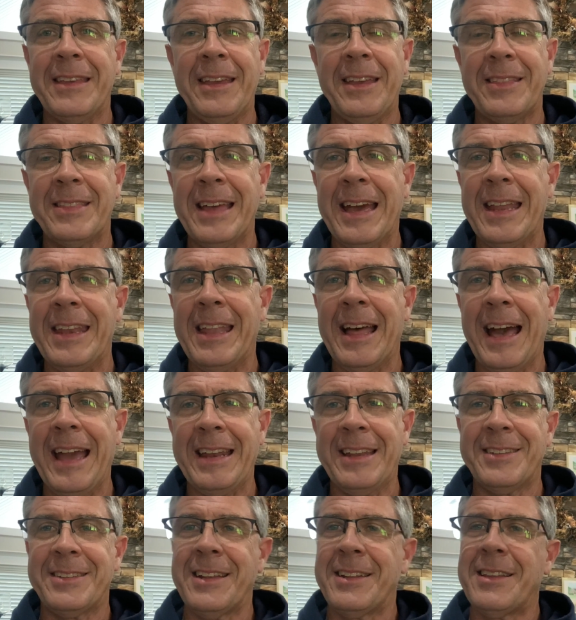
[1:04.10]
eat that night,
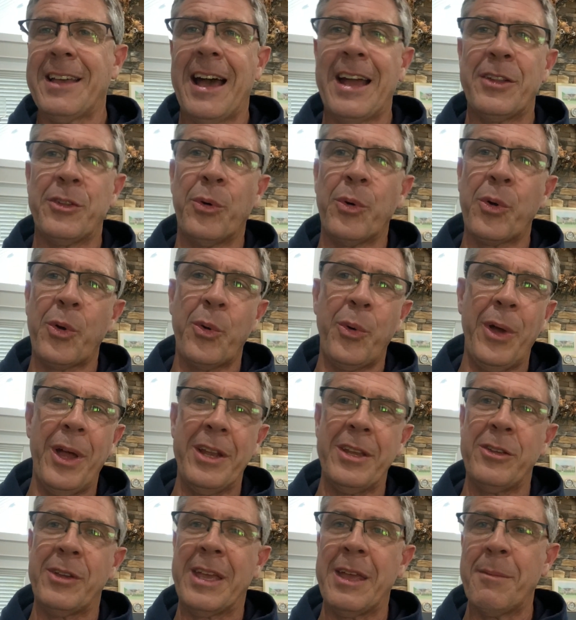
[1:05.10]
and he said, "Todd, don't
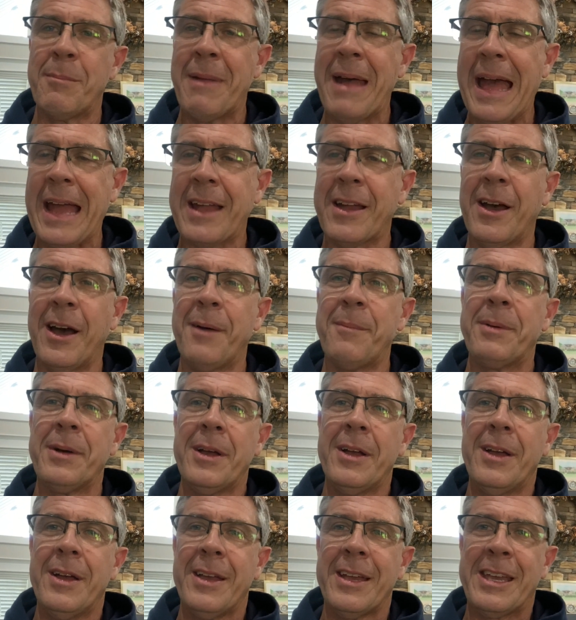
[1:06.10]
quit. You get back up,
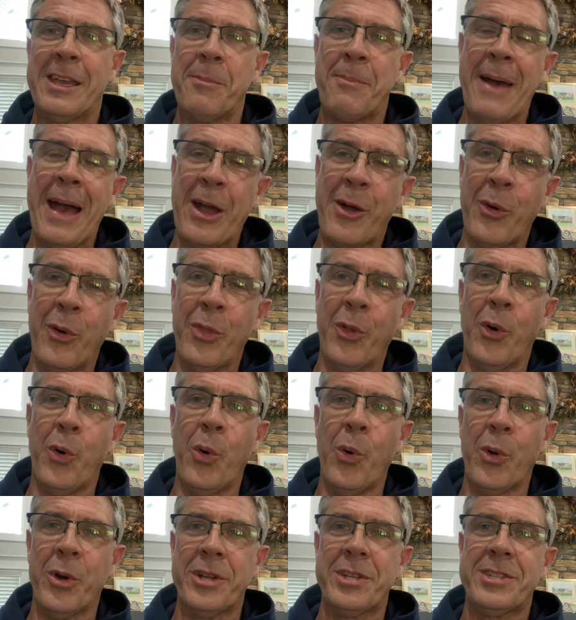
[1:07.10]
get back on the
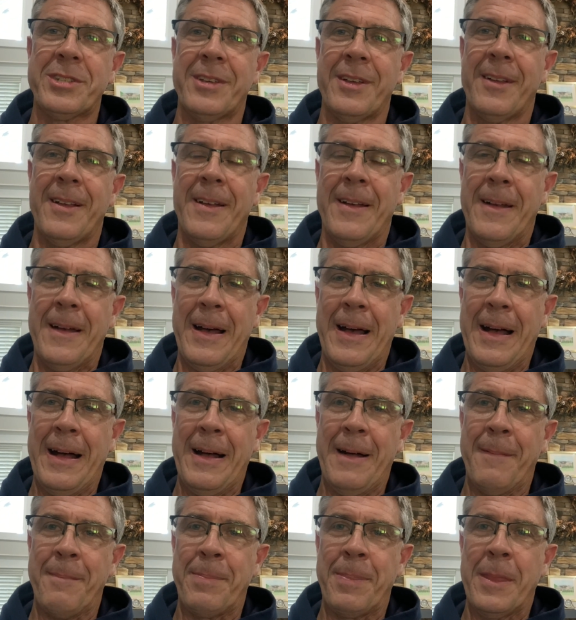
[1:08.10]
horse.
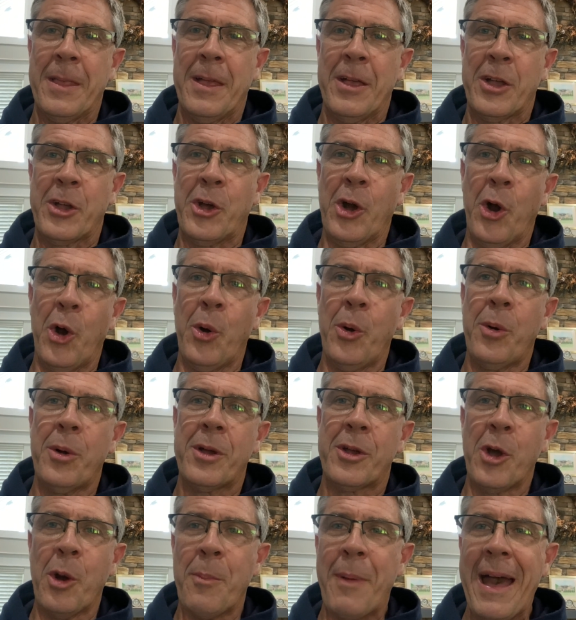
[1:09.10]
Um, go,
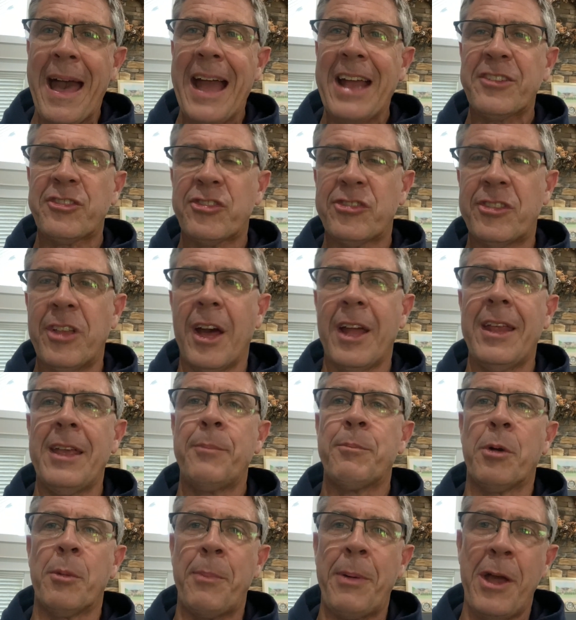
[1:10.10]
go back, study,
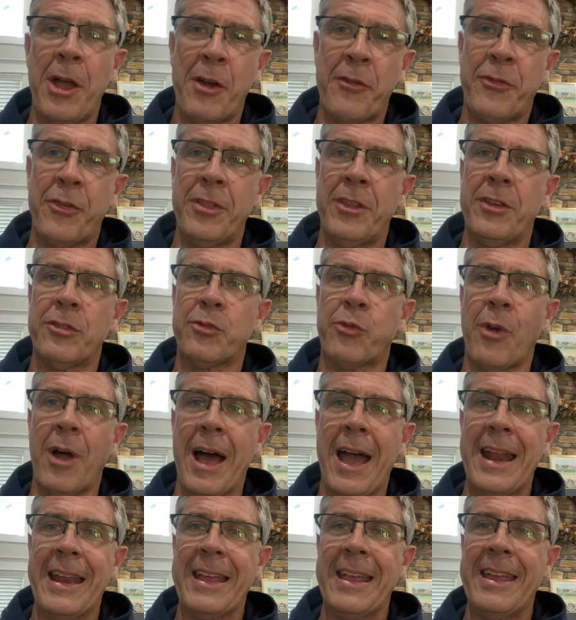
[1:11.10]
prepare for this
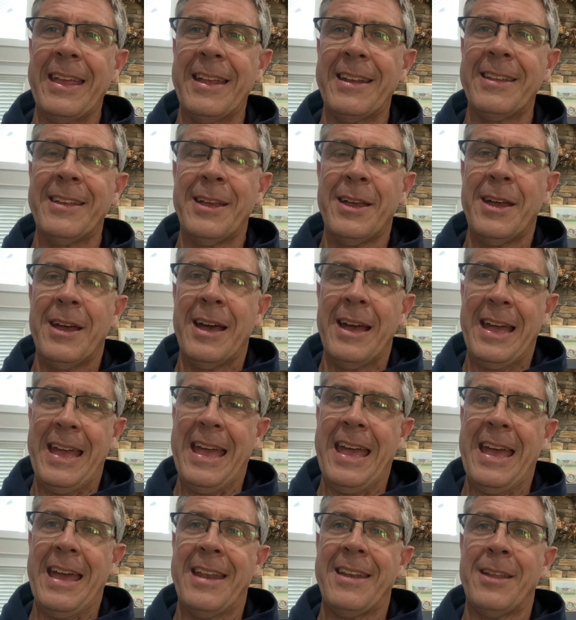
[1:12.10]
ride again,
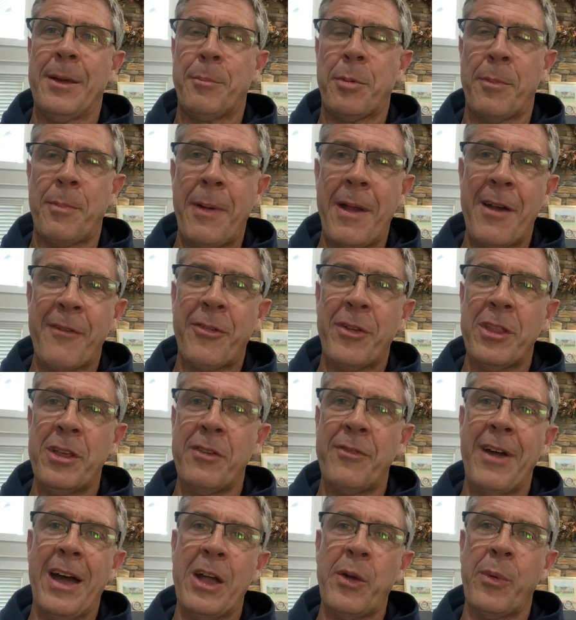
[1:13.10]
and uh, prepare for the
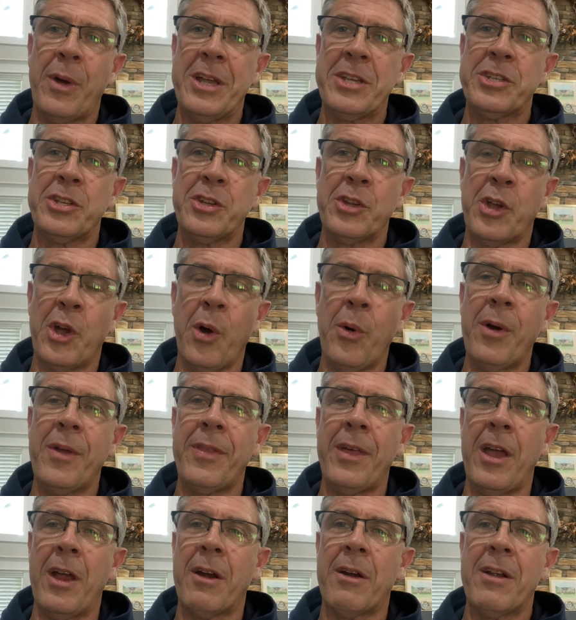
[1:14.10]
evaluation. Go in
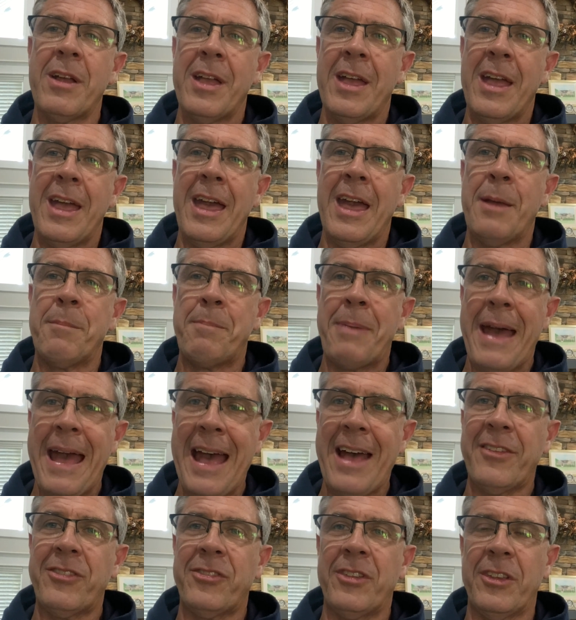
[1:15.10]
there and
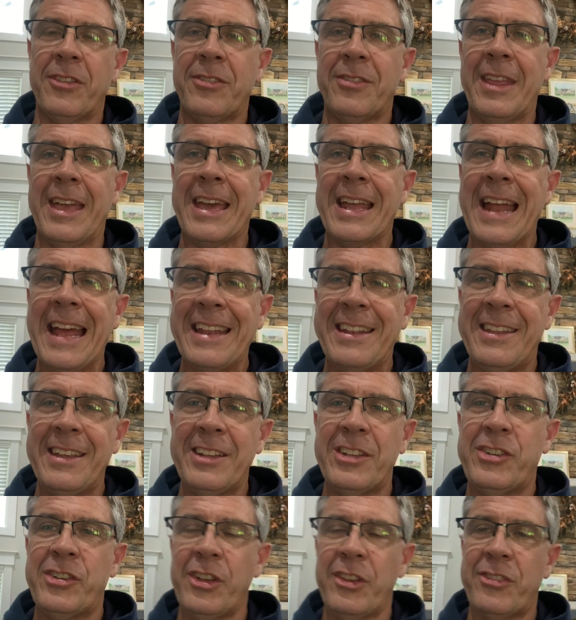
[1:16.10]
pass this thing." And I
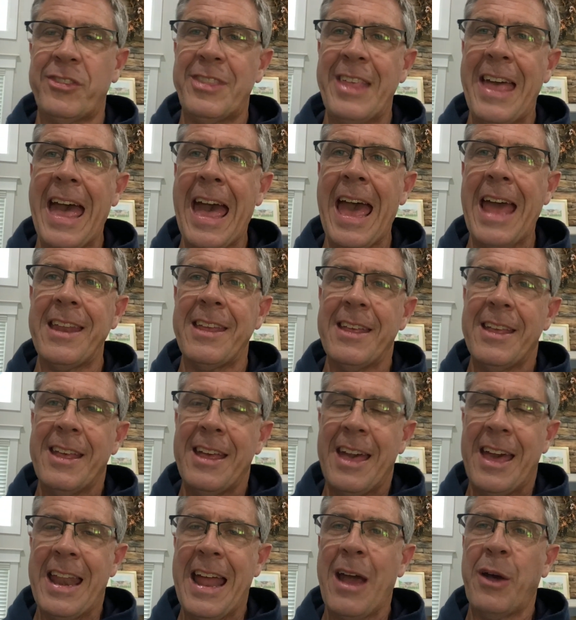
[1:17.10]
did just that
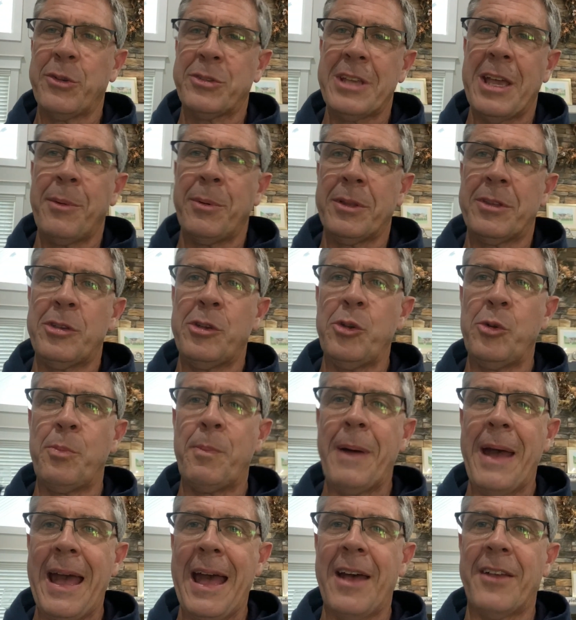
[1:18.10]
and I was able to
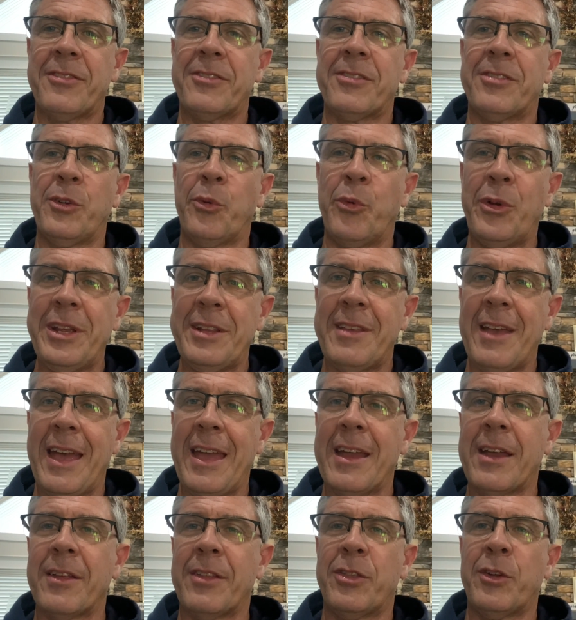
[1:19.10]
pass the
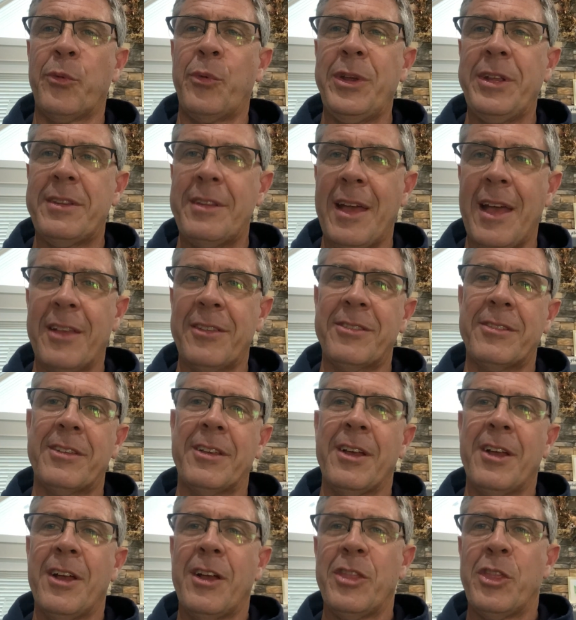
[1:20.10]
retake, the retest,
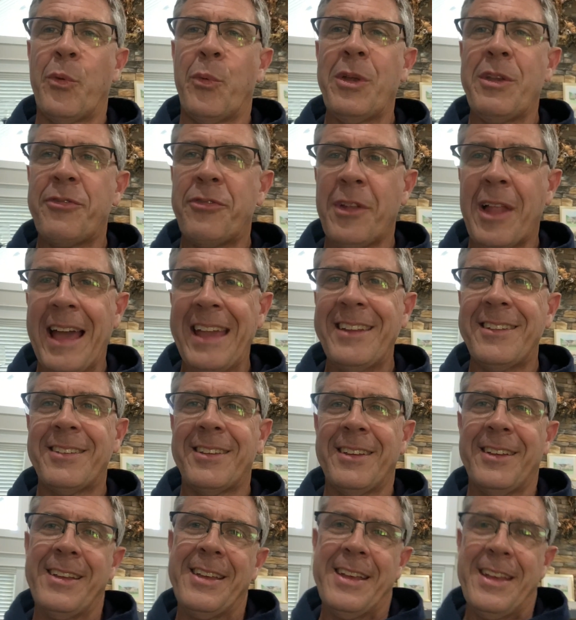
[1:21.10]
the reflight,
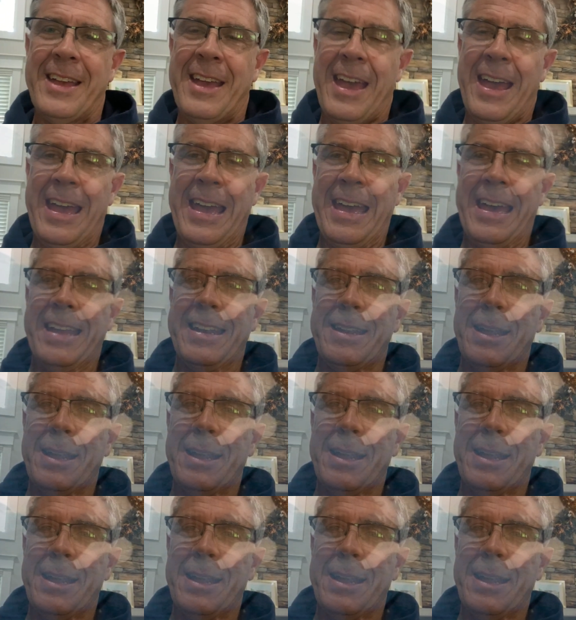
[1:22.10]
and